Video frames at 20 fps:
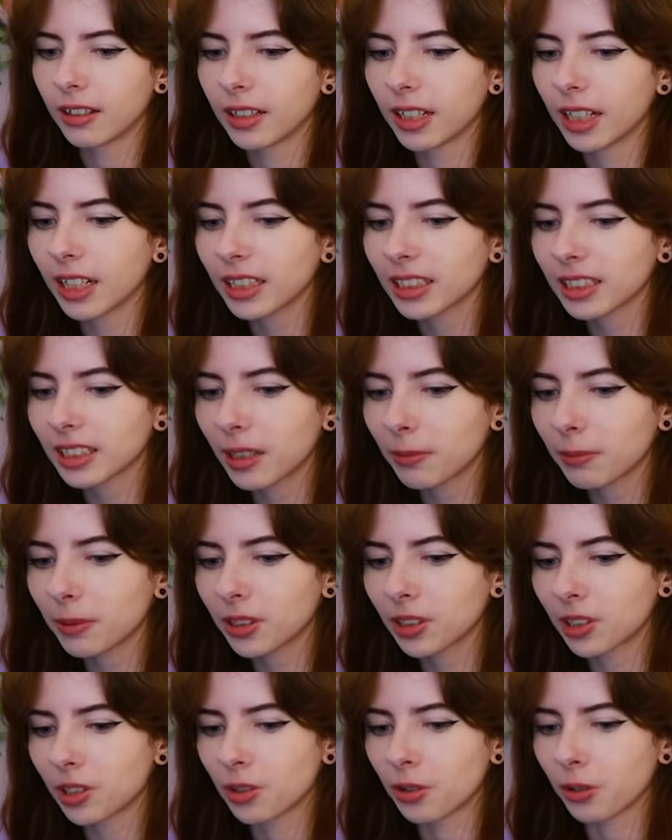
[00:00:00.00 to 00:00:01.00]
Next up
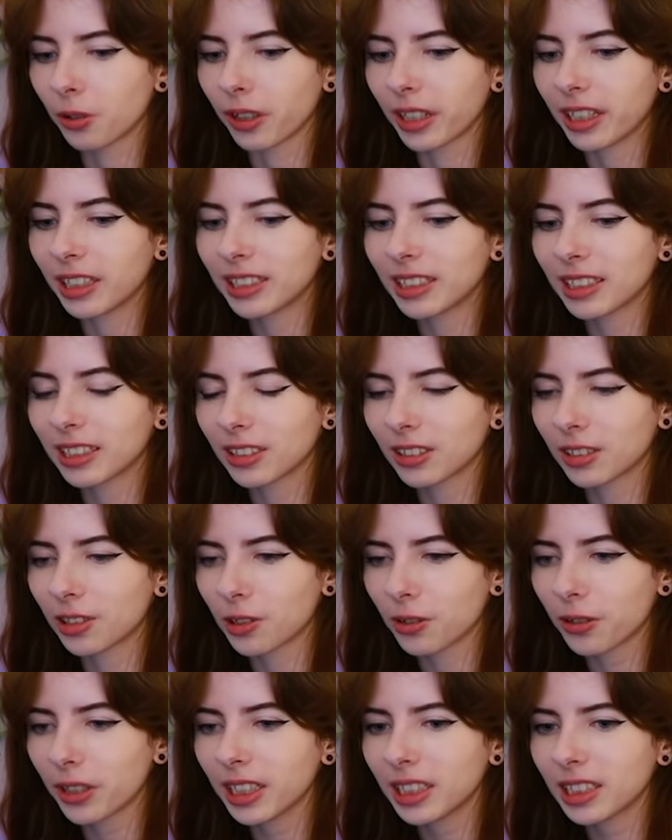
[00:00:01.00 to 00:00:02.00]
is Joyce.
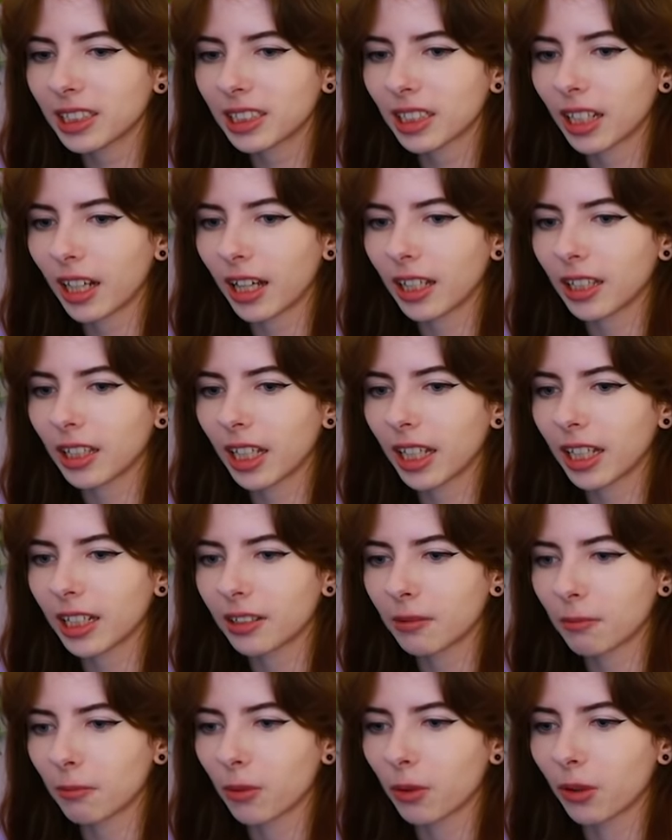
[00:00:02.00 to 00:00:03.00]
Joyce I
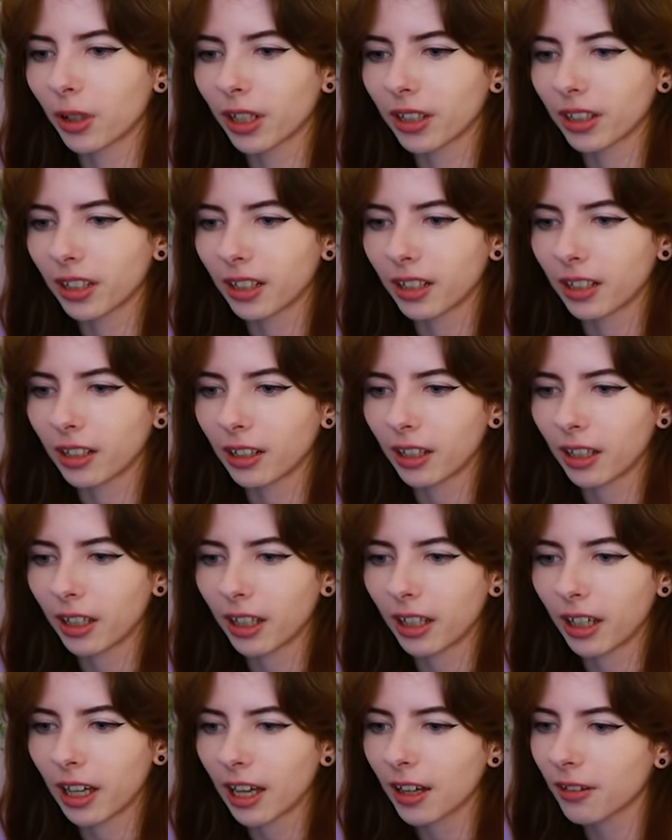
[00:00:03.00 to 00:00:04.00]
liked more than
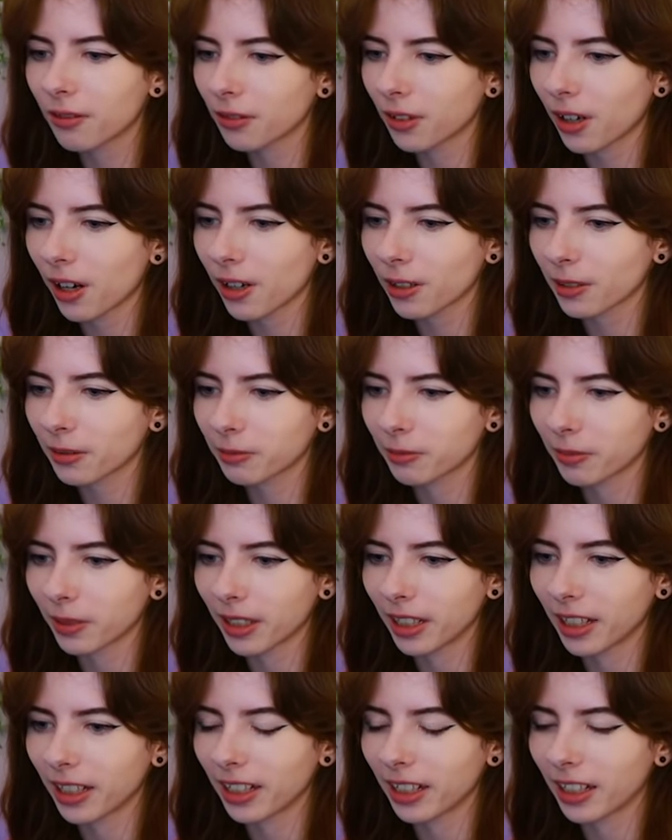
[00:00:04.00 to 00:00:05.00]
Everard,
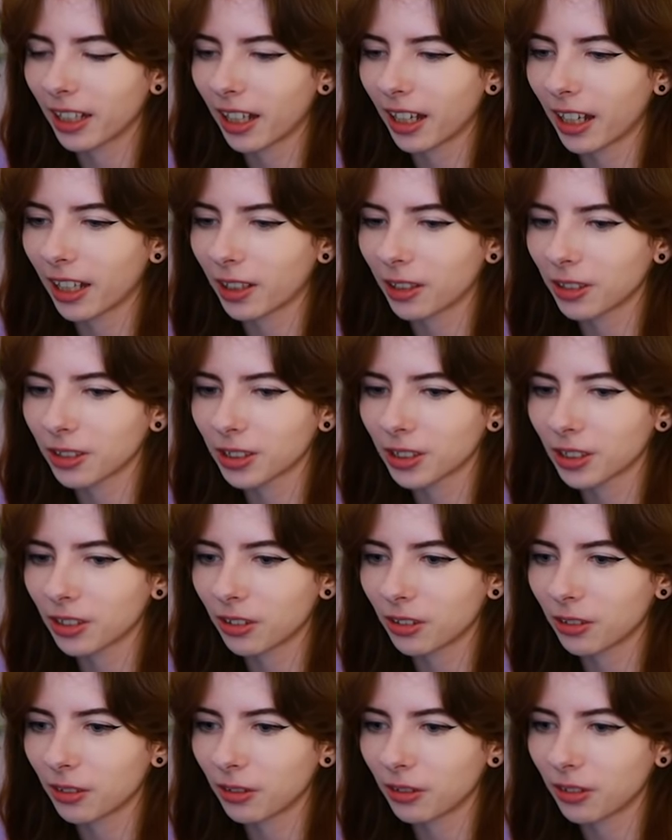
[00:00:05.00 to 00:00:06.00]
but I
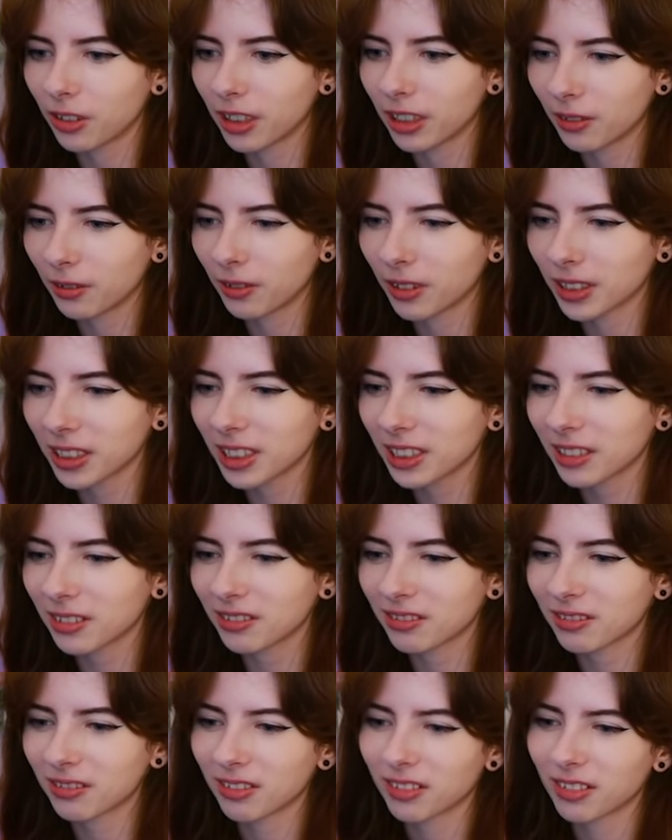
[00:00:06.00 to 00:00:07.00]
also
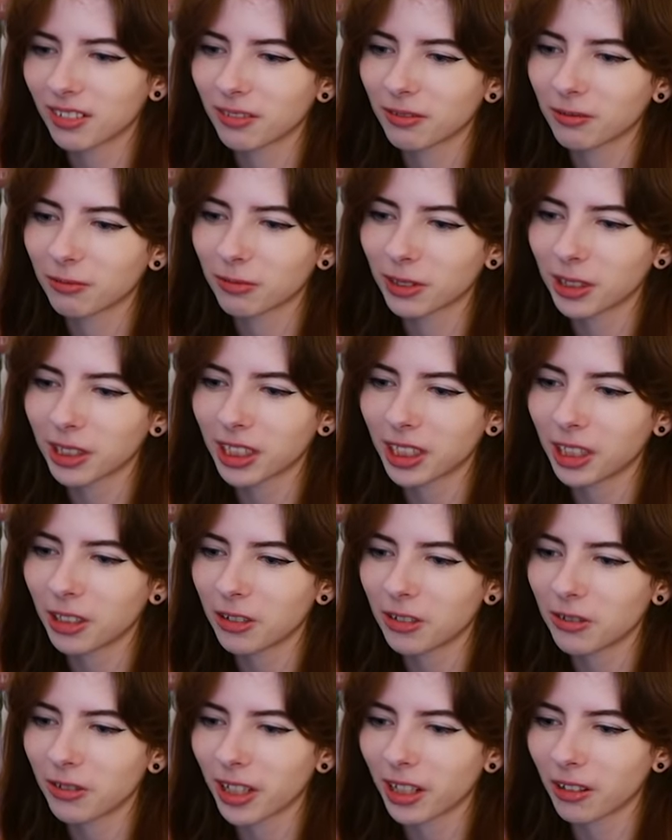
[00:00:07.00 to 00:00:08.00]
wasn't really a
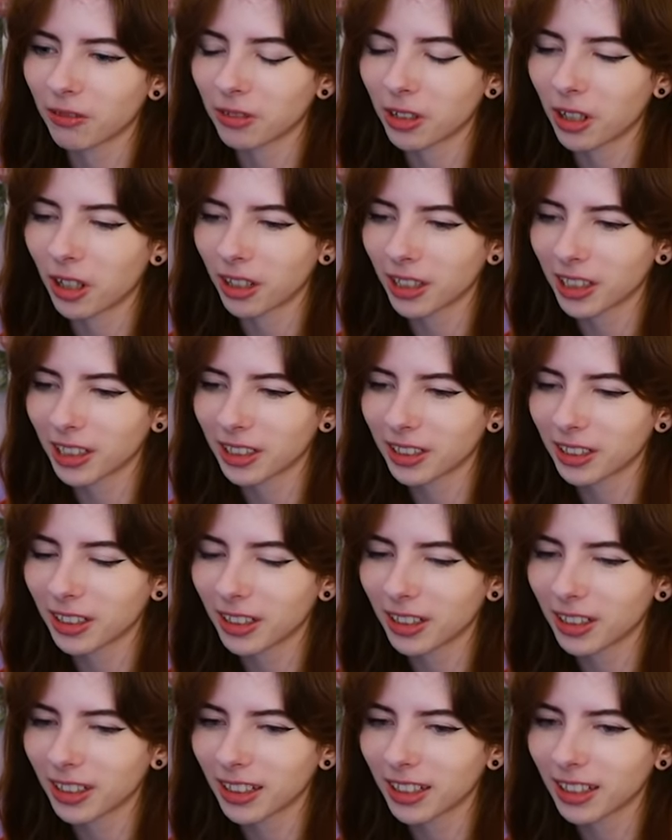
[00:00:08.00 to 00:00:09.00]
huge fan of talking to
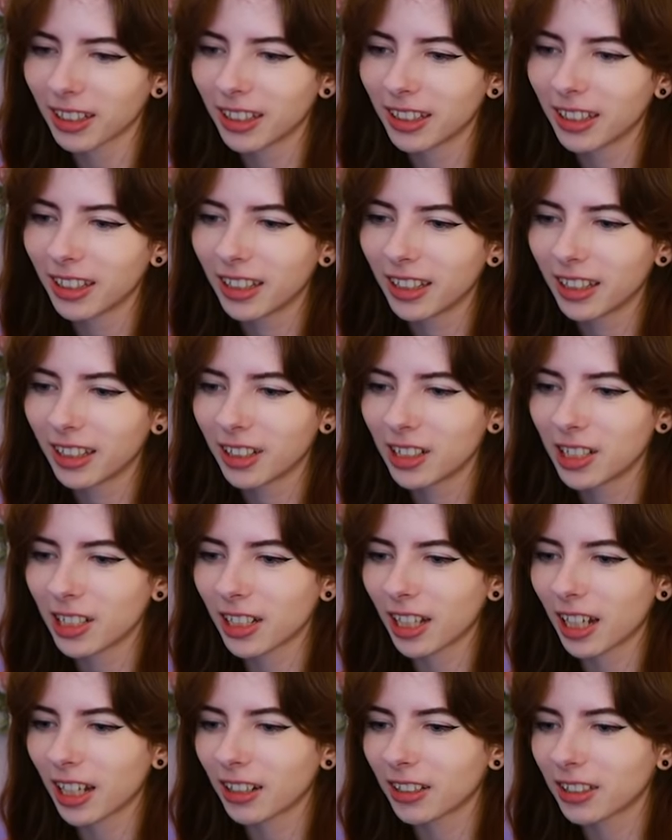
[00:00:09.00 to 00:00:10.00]
her. She
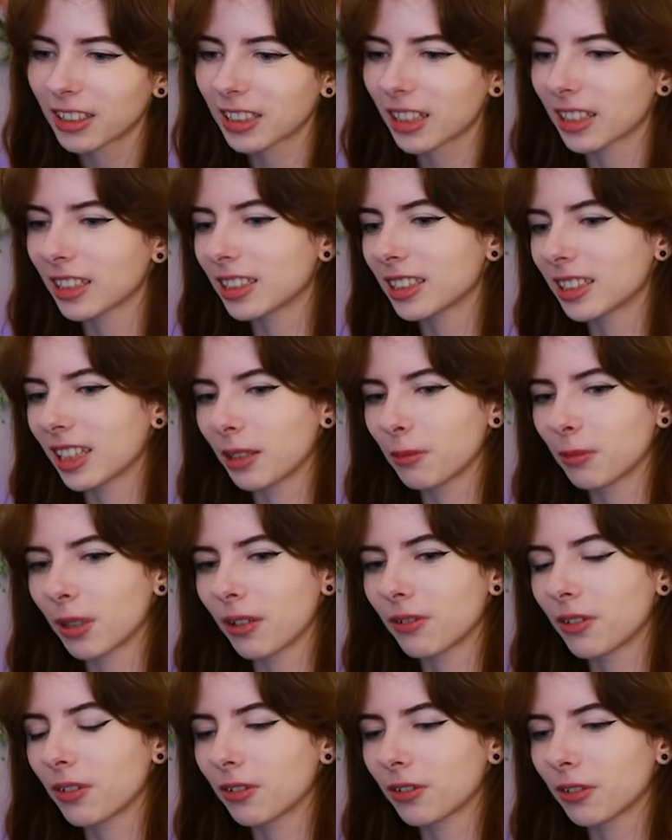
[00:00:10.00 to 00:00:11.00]
kind of is on the same
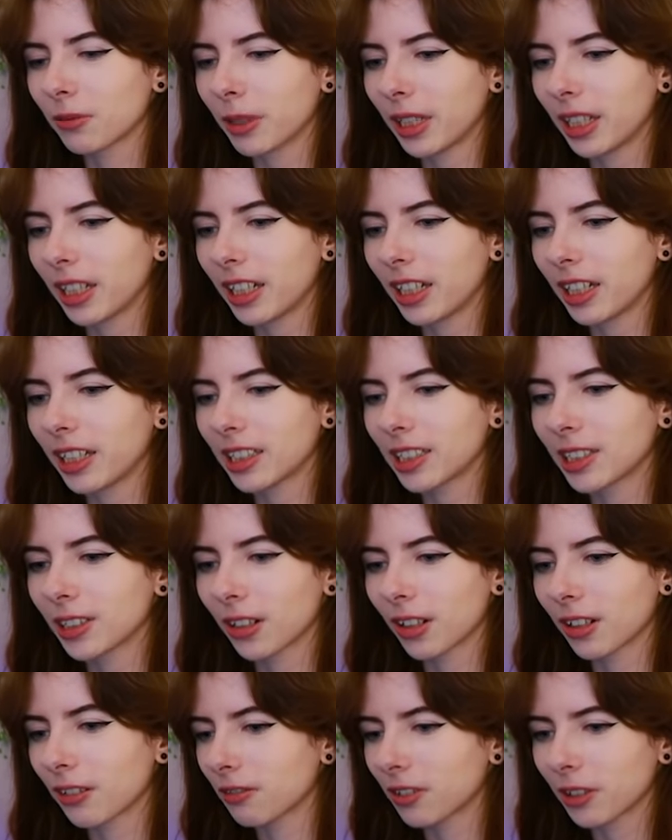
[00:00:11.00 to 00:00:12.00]
level for me. It's
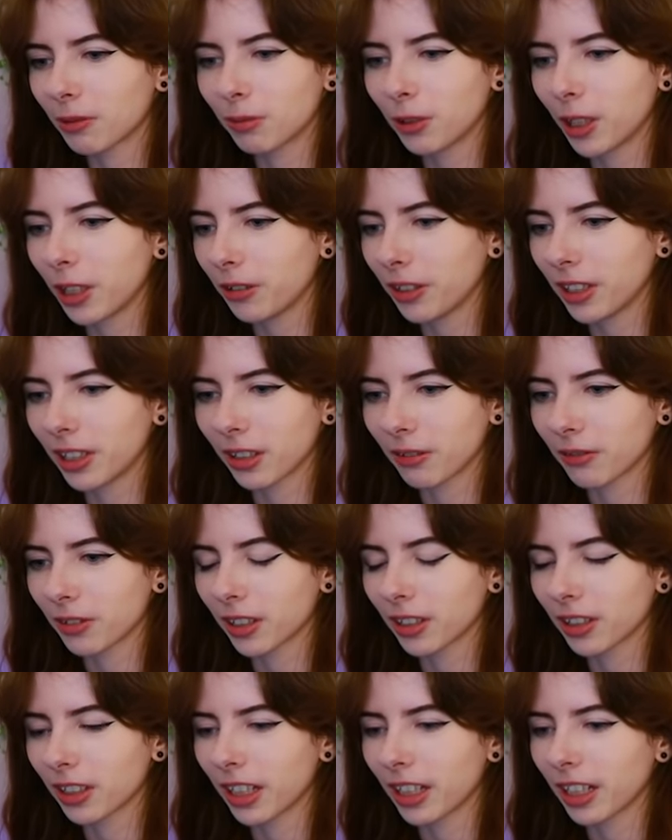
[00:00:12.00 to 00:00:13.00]
sort of completely
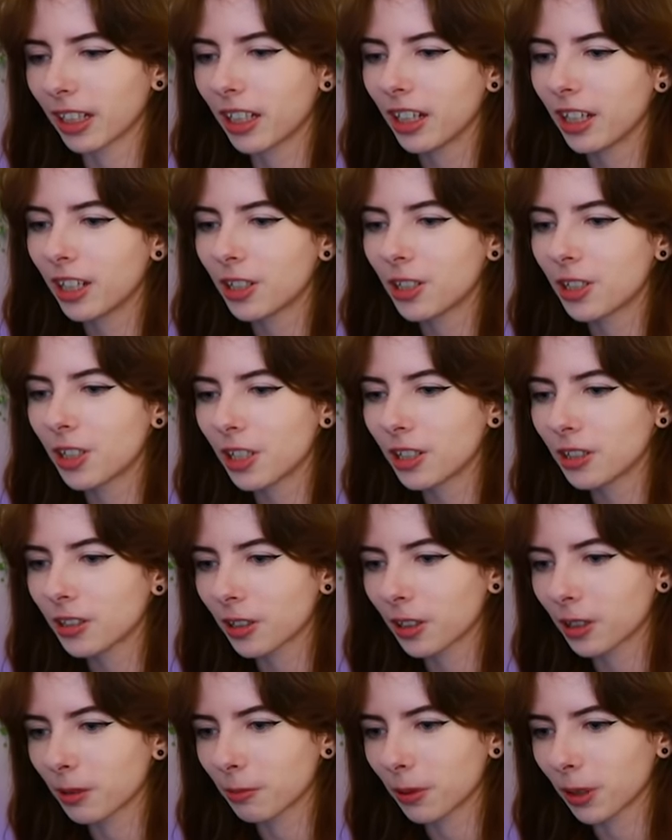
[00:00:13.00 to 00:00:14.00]
different. Like, she's a
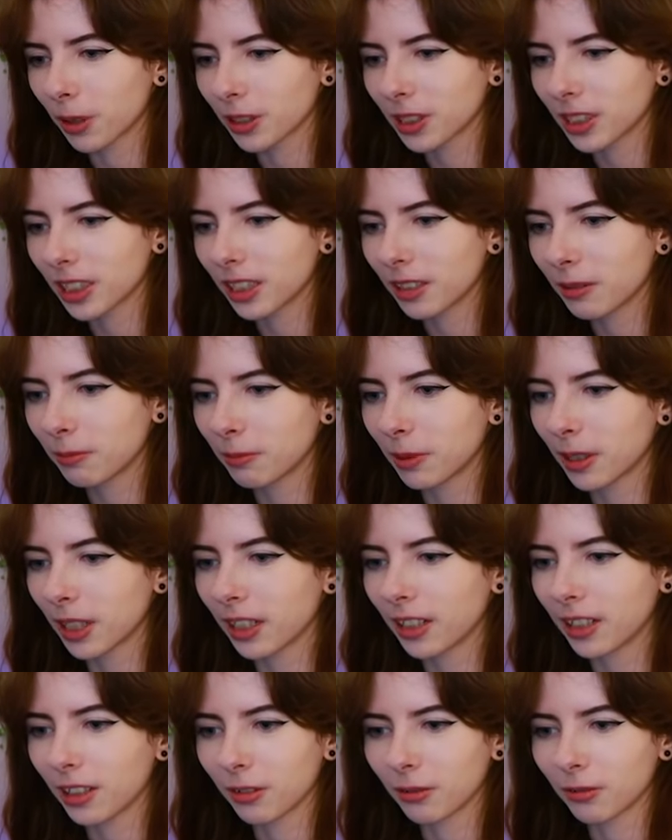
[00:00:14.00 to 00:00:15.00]
good person, but I
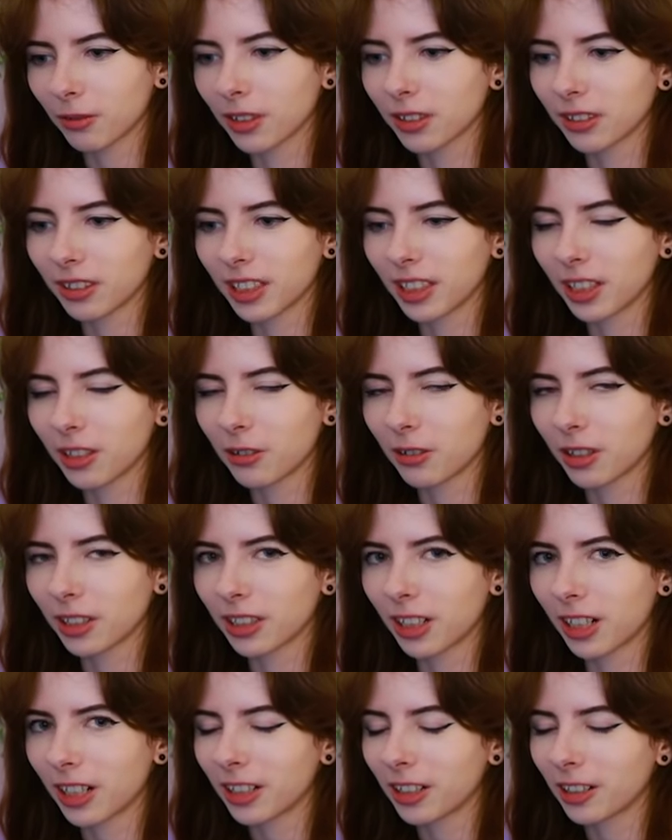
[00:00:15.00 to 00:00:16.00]
didn't really enjoy
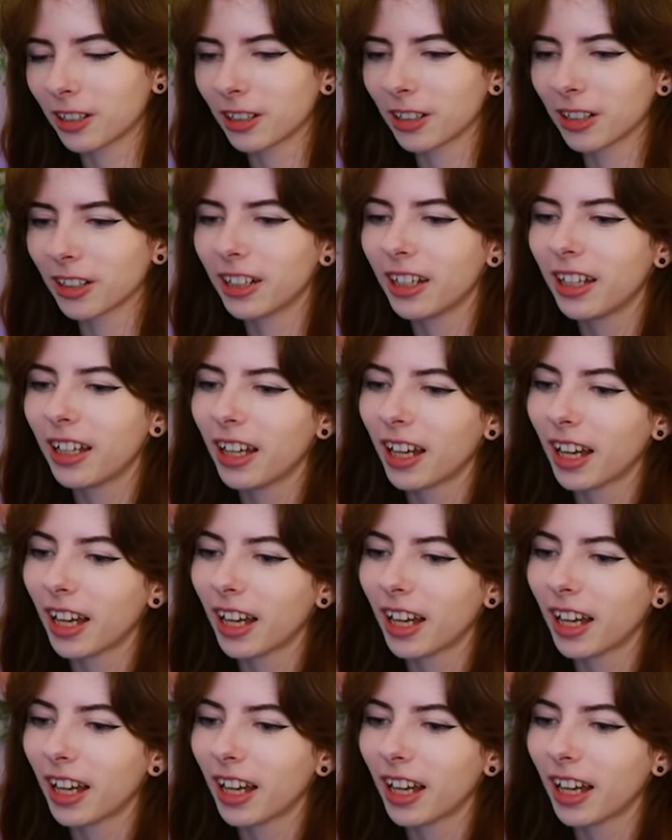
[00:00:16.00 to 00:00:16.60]
talking to her.